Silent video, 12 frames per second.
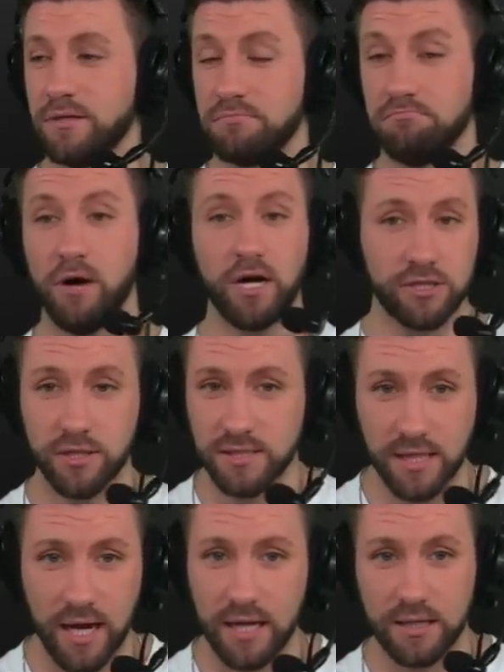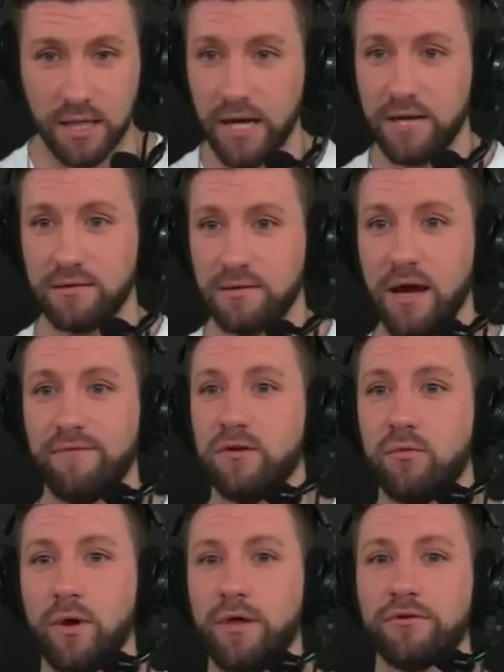as much as I like
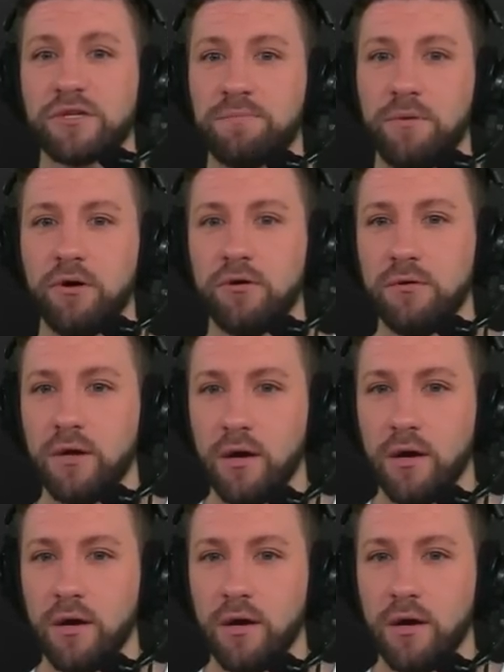Devon Witherspoon,